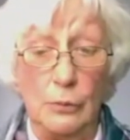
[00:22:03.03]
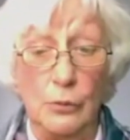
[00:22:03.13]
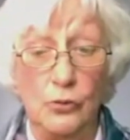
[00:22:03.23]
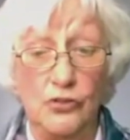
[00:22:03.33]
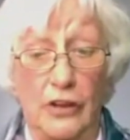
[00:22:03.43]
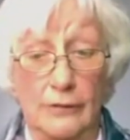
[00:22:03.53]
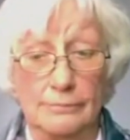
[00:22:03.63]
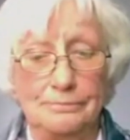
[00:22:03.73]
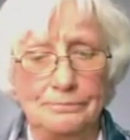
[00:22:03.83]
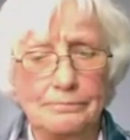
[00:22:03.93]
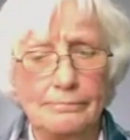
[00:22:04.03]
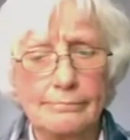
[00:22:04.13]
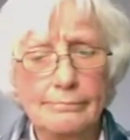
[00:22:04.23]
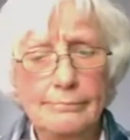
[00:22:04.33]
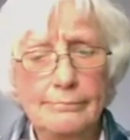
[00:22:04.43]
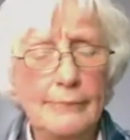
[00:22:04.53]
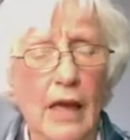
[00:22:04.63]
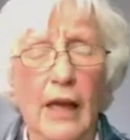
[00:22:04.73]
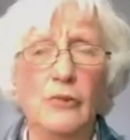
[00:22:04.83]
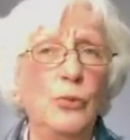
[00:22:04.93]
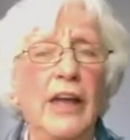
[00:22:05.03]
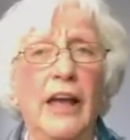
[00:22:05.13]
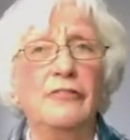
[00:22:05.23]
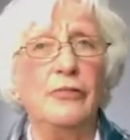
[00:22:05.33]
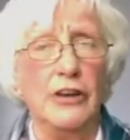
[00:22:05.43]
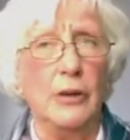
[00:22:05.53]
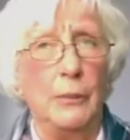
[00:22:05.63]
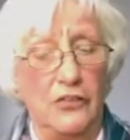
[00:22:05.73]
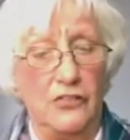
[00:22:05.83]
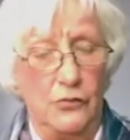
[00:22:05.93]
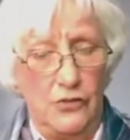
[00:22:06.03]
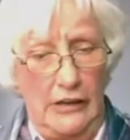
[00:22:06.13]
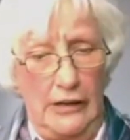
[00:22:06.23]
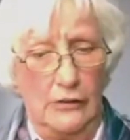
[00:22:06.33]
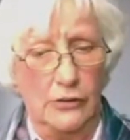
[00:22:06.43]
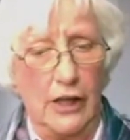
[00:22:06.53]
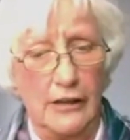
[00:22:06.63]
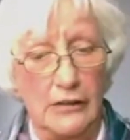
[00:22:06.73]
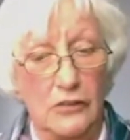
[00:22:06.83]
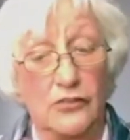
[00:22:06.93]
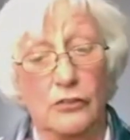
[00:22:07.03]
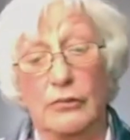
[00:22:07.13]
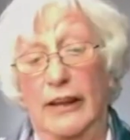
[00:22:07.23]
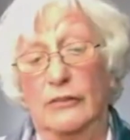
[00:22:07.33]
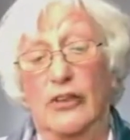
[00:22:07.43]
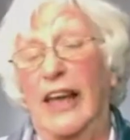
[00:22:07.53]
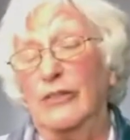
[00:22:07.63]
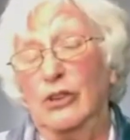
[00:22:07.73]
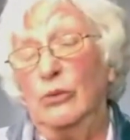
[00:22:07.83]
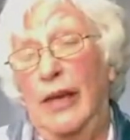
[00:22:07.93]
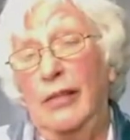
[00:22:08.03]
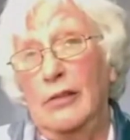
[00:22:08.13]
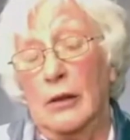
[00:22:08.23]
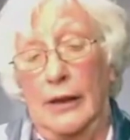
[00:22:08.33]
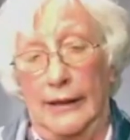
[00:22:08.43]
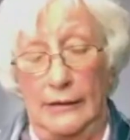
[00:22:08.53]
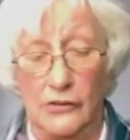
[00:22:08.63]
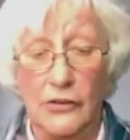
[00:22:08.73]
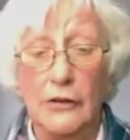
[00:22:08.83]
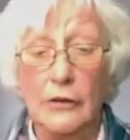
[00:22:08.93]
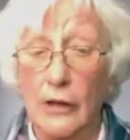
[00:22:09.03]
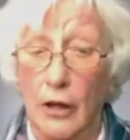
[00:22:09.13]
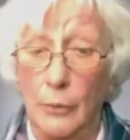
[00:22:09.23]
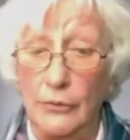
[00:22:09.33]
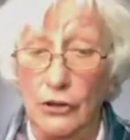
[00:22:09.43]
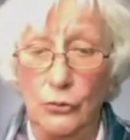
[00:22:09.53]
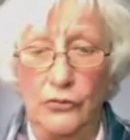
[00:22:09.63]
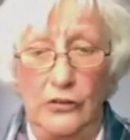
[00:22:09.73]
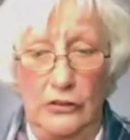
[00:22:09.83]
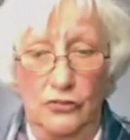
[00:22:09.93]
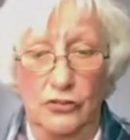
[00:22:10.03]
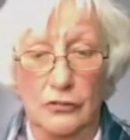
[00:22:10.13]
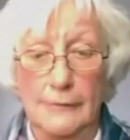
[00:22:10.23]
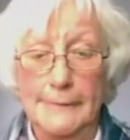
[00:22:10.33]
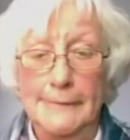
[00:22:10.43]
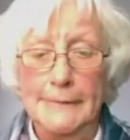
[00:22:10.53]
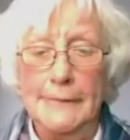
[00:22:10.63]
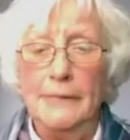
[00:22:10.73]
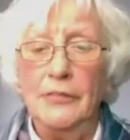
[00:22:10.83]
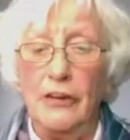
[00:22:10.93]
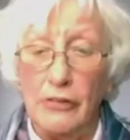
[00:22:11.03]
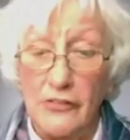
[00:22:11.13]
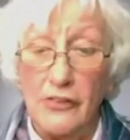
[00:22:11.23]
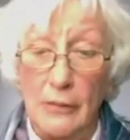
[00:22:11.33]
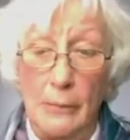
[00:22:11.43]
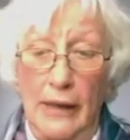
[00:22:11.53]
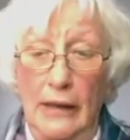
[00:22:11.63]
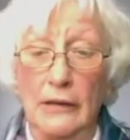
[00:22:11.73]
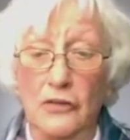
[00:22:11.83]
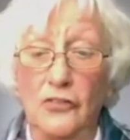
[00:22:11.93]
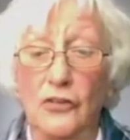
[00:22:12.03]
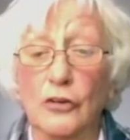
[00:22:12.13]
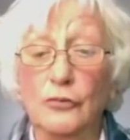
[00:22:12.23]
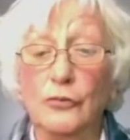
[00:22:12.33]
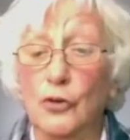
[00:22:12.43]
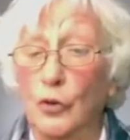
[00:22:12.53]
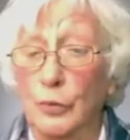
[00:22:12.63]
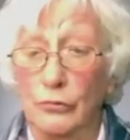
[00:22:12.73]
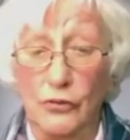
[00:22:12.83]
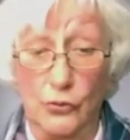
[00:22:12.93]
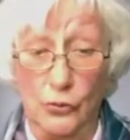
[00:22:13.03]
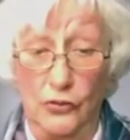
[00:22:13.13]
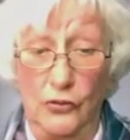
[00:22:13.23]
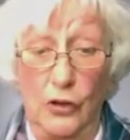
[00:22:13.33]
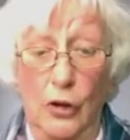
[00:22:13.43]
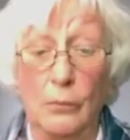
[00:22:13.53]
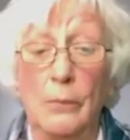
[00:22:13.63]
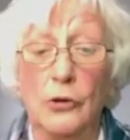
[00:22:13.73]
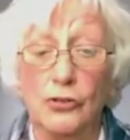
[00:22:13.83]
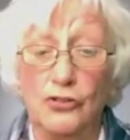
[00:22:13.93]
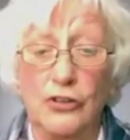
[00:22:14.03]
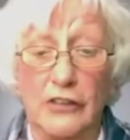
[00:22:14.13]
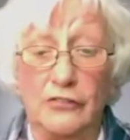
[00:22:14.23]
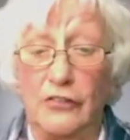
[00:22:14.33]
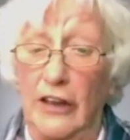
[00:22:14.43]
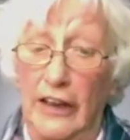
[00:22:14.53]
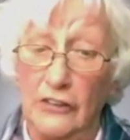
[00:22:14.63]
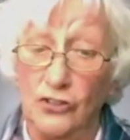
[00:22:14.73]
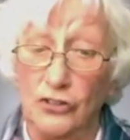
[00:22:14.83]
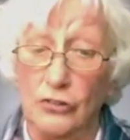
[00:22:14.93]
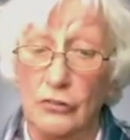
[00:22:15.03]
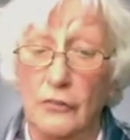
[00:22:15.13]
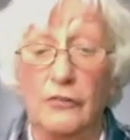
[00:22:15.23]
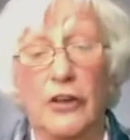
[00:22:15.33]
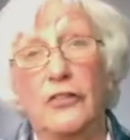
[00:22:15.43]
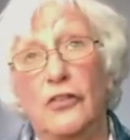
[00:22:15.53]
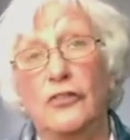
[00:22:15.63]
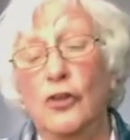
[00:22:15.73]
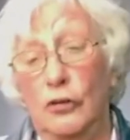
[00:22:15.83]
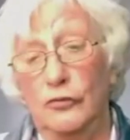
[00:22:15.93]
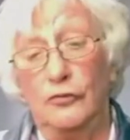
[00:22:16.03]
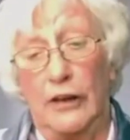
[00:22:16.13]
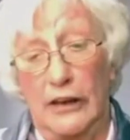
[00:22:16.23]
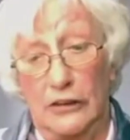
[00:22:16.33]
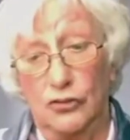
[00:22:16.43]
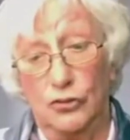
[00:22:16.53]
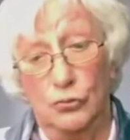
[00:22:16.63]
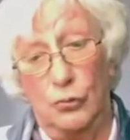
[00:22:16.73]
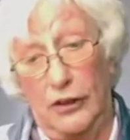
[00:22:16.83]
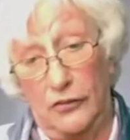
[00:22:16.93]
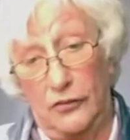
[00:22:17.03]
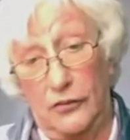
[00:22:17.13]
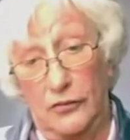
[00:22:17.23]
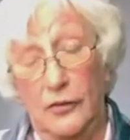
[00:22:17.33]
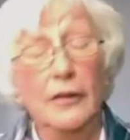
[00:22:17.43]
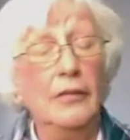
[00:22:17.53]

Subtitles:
reporting, and we have written a piece of technical guidance around how you calculate carbon usage. There is an imbalance of corporate resources on monitoring financial versus non-financial risks.